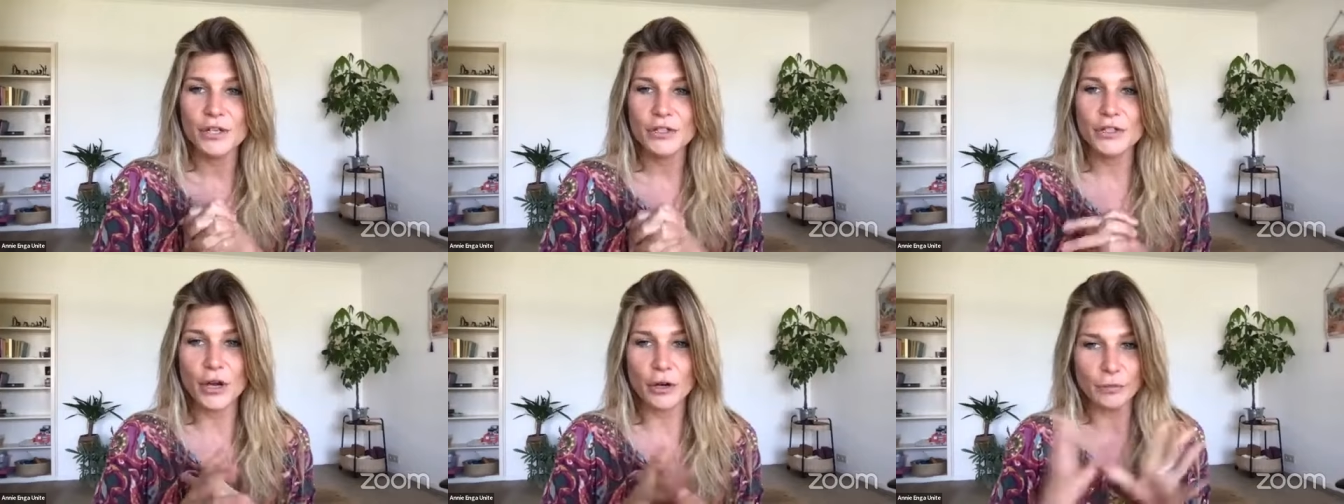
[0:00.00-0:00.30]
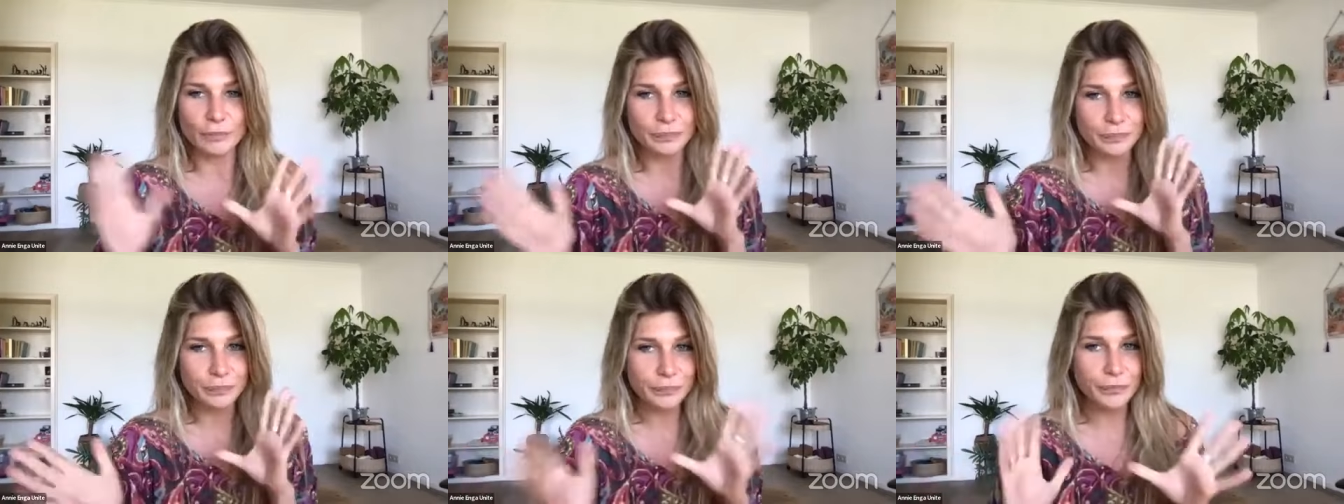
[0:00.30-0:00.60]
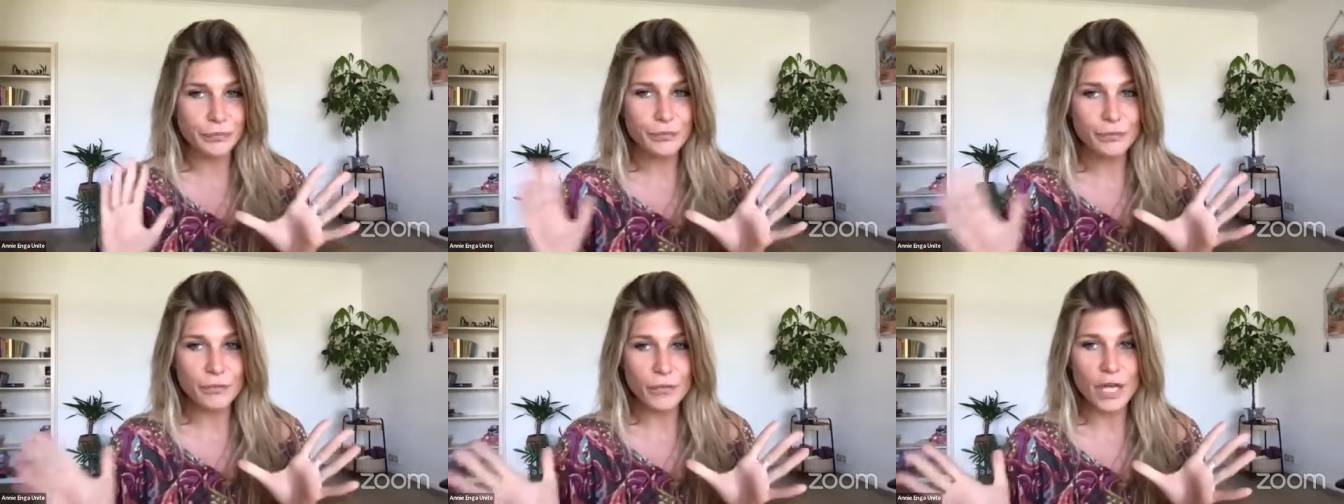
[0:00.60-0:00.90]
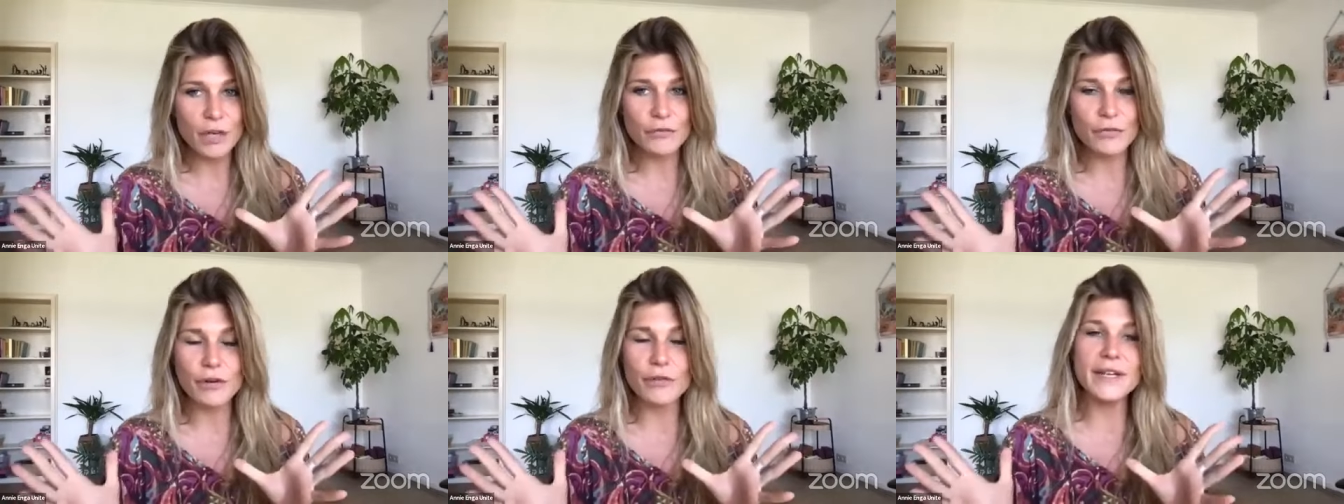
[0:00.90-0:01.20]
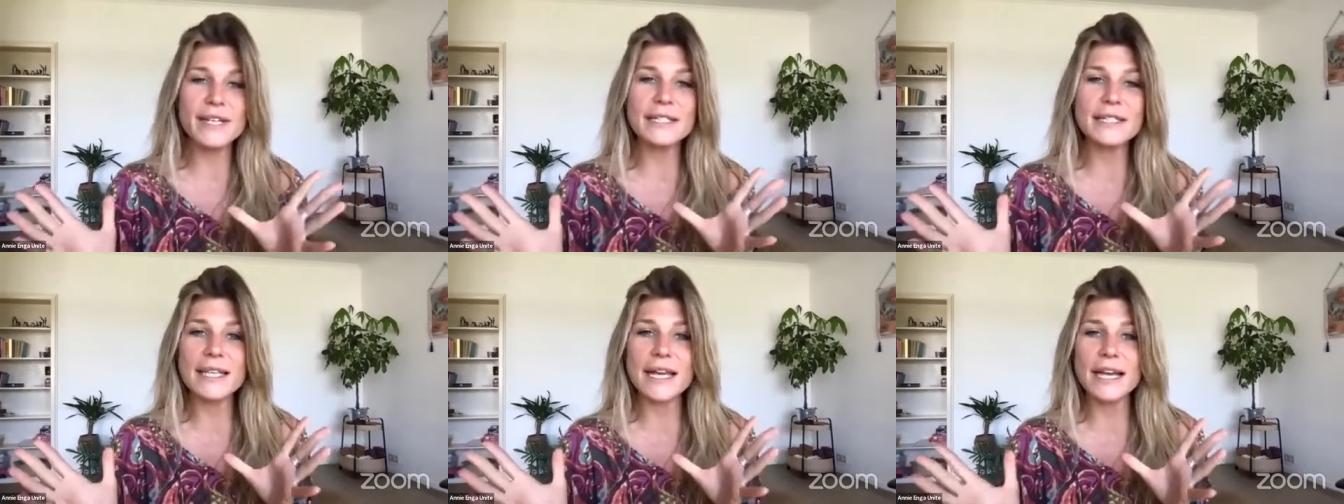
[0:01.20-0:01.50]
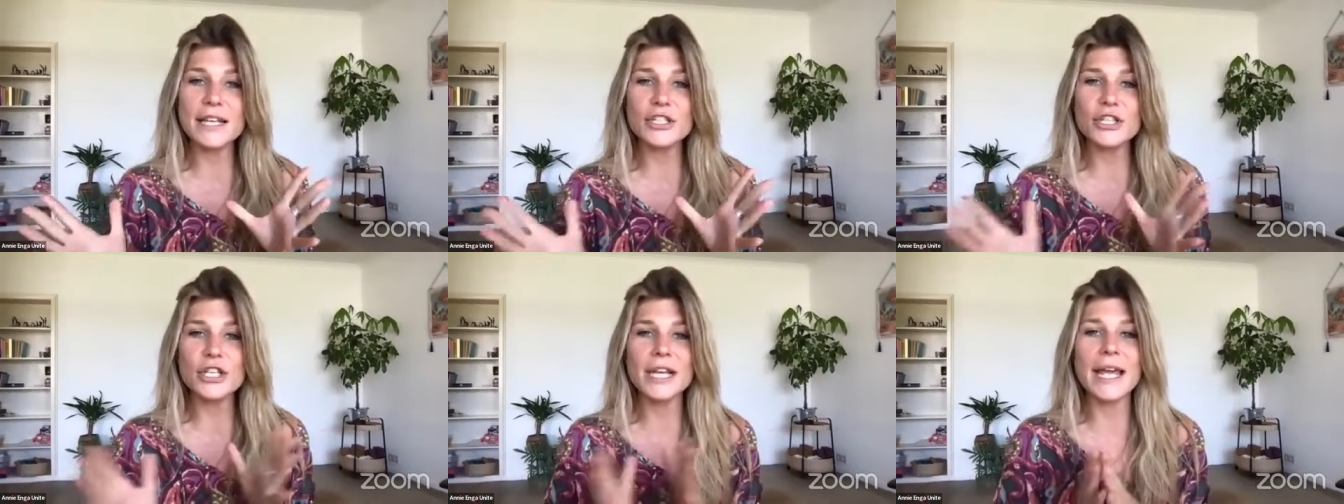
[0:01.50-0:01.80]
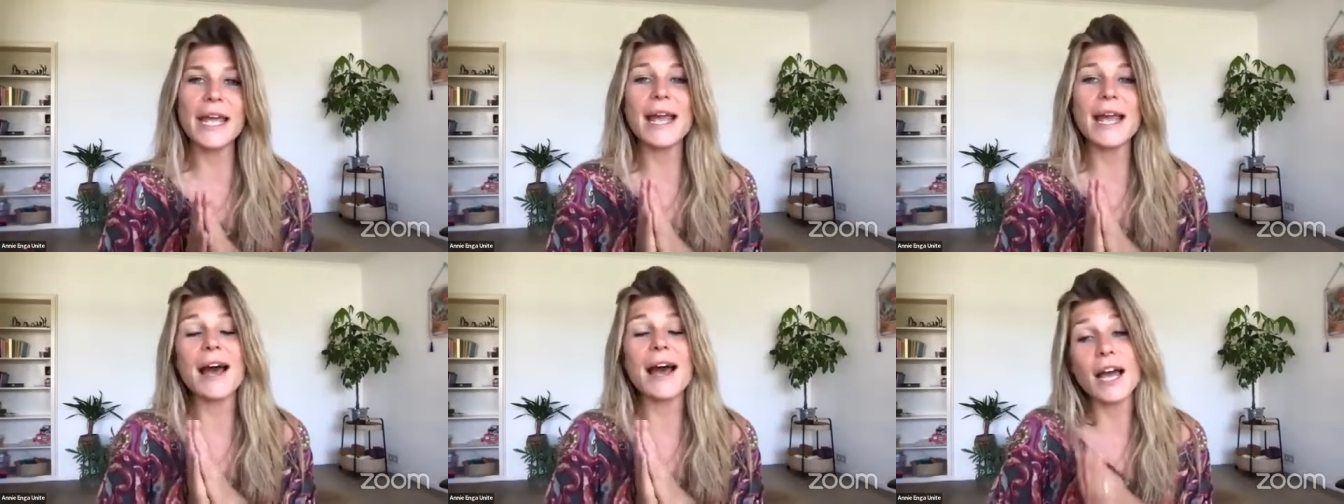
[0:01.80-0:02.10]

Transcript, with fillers: So for rescheduling,